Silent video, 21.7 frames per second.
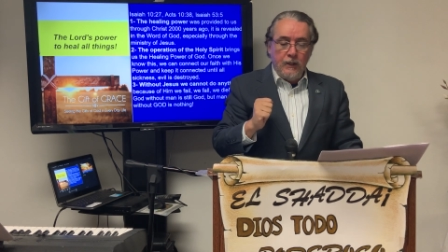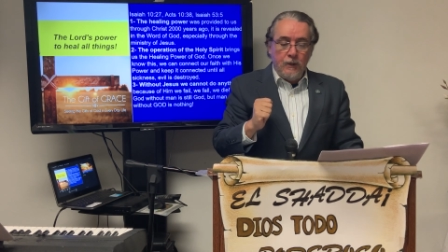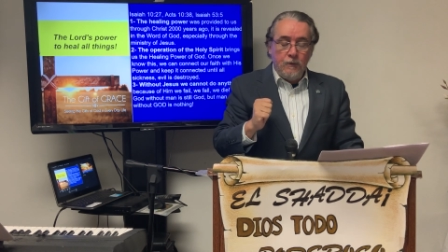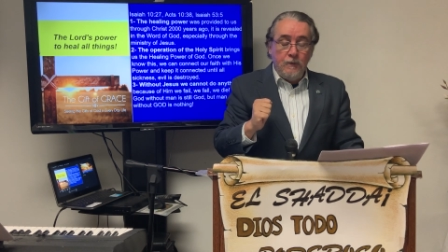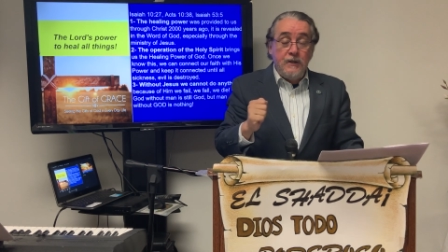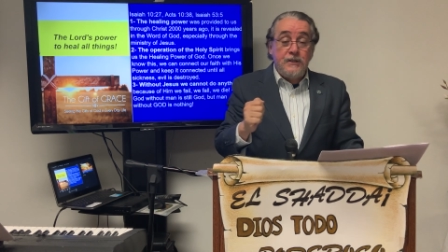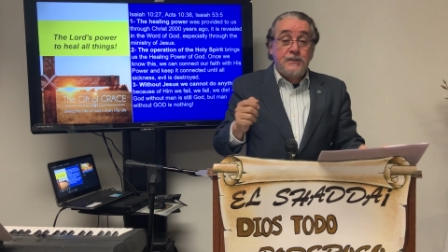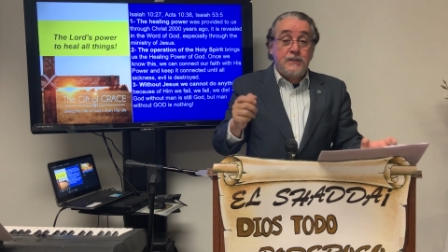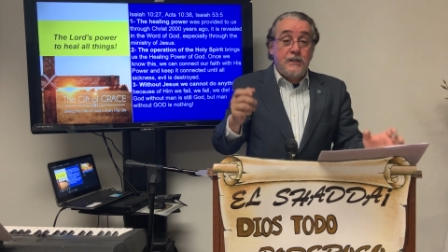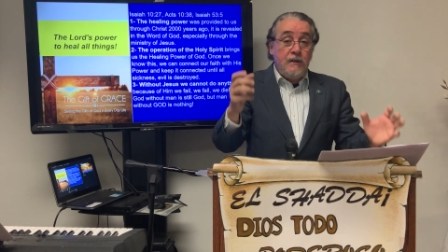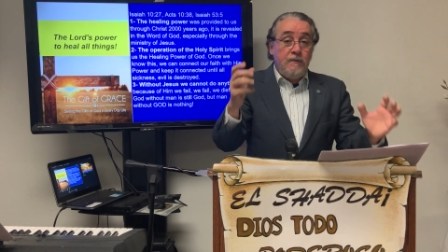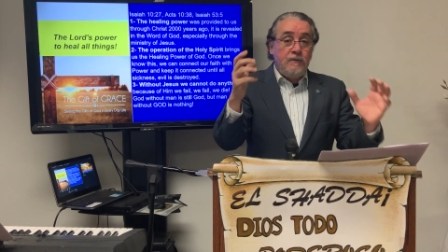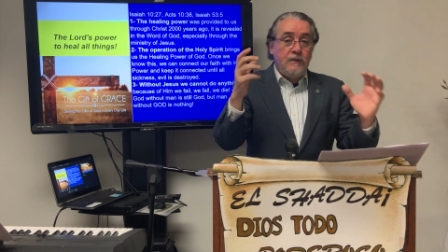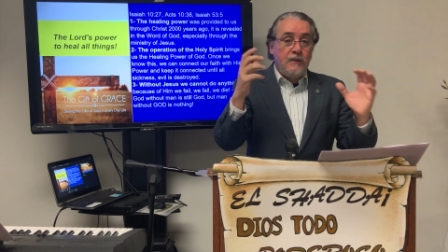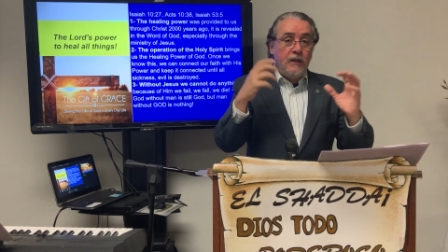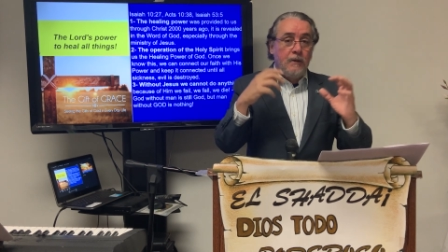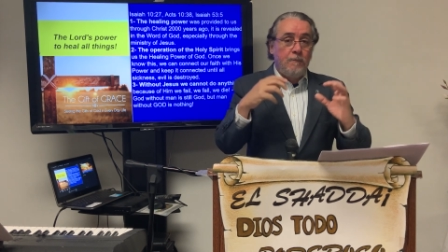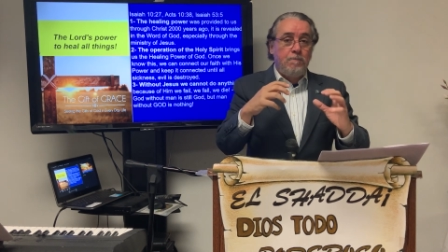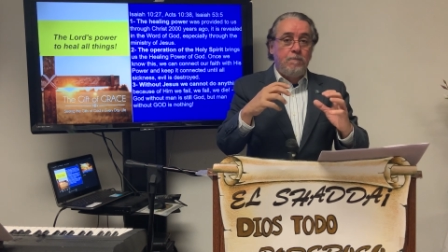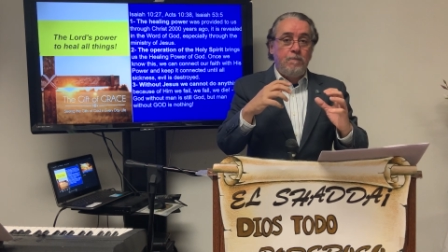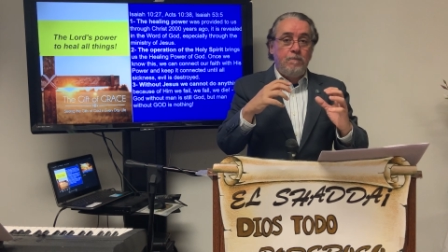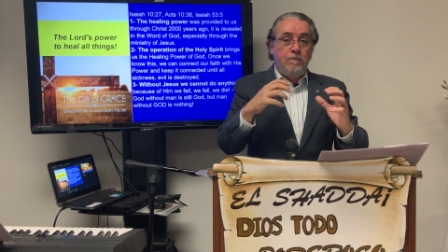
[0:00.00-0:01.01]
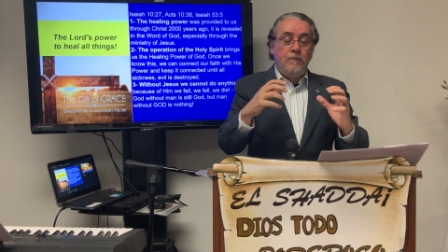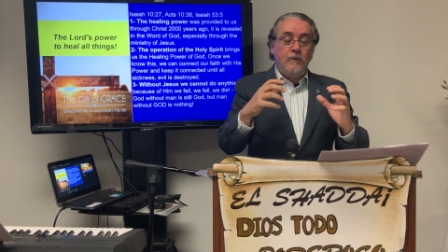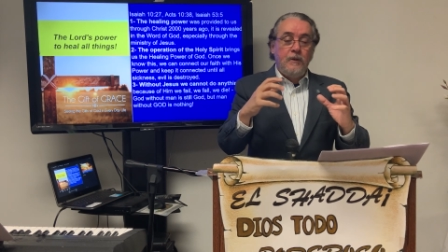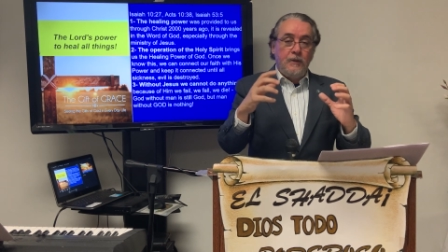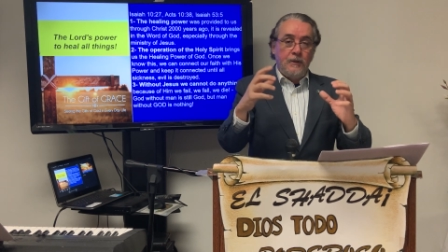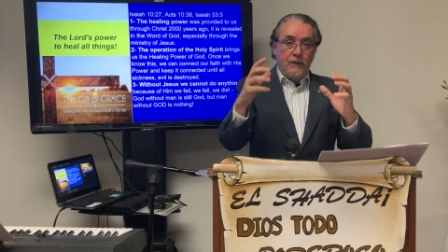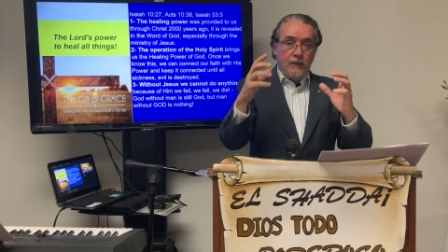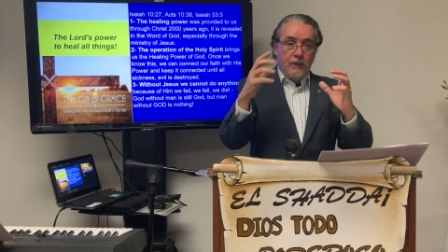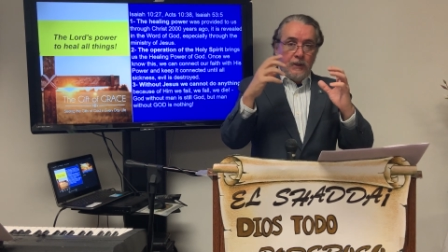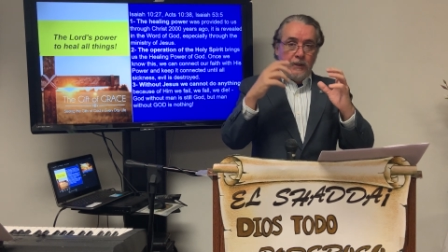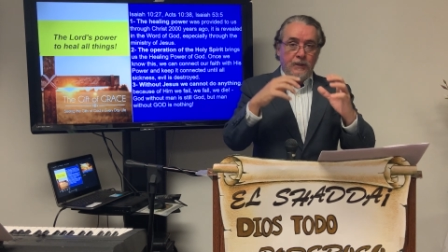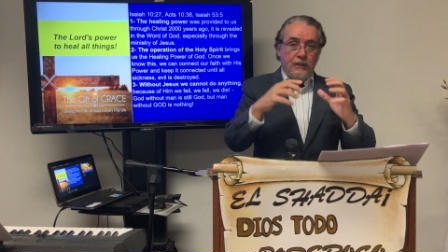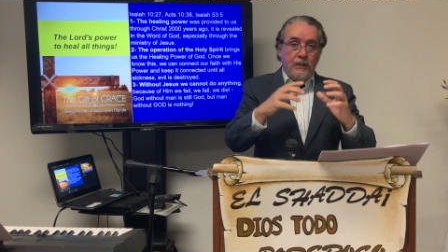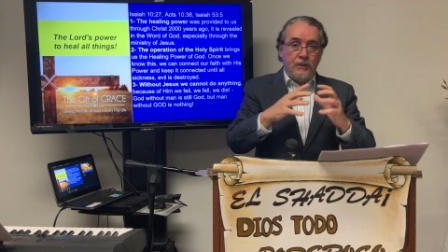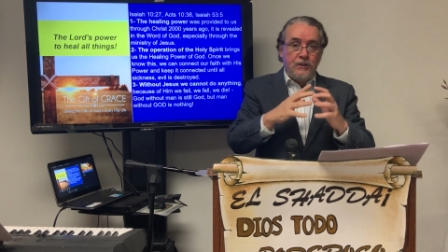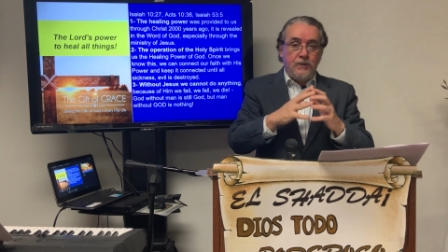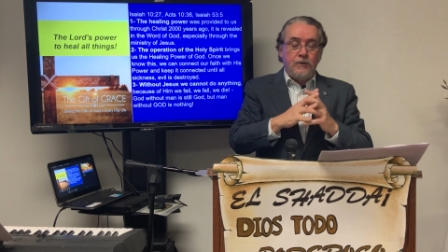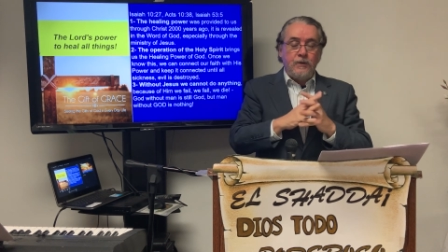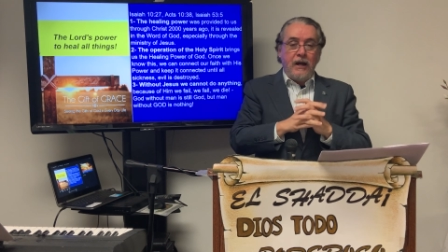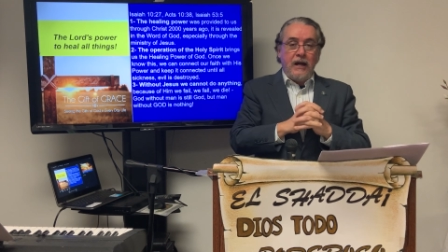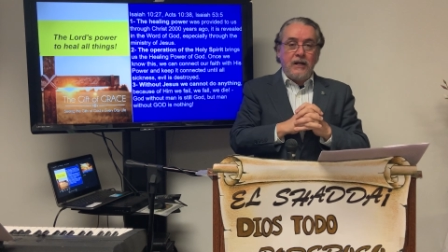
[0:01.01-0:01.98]
receiving the, the
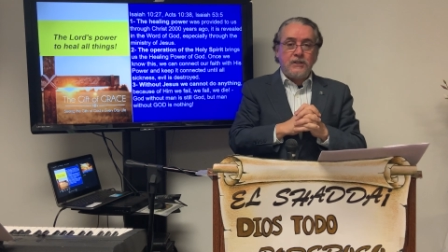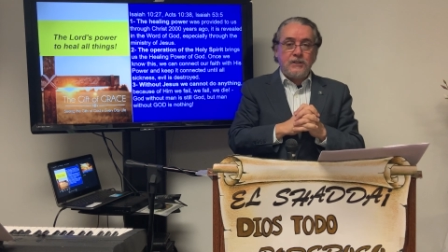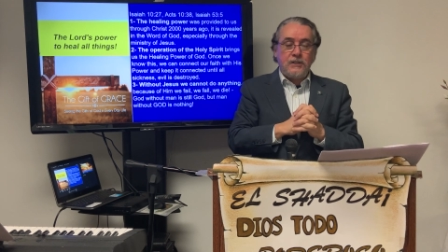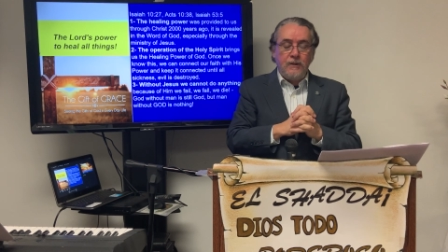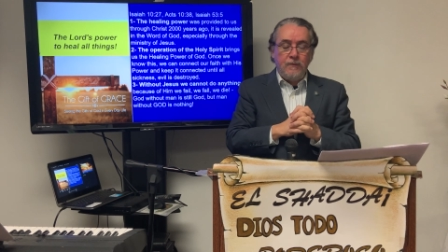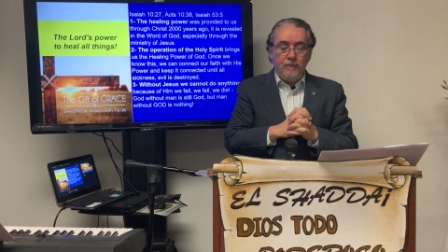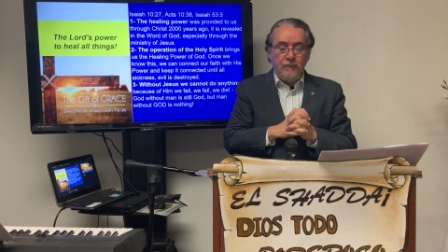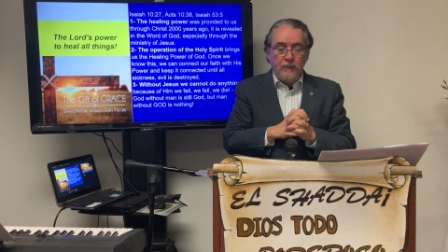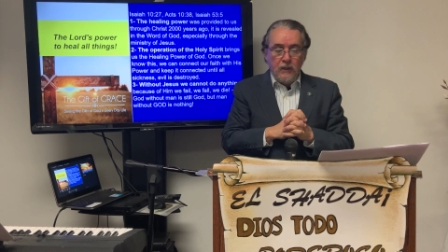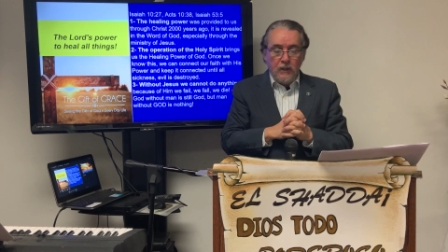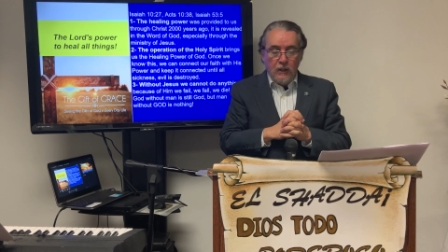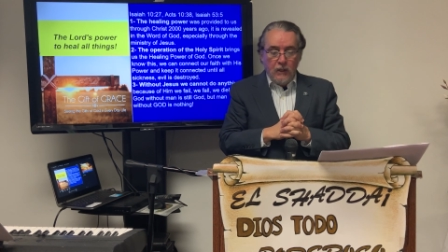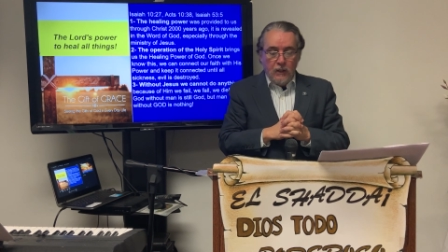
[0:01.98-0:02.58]
direction.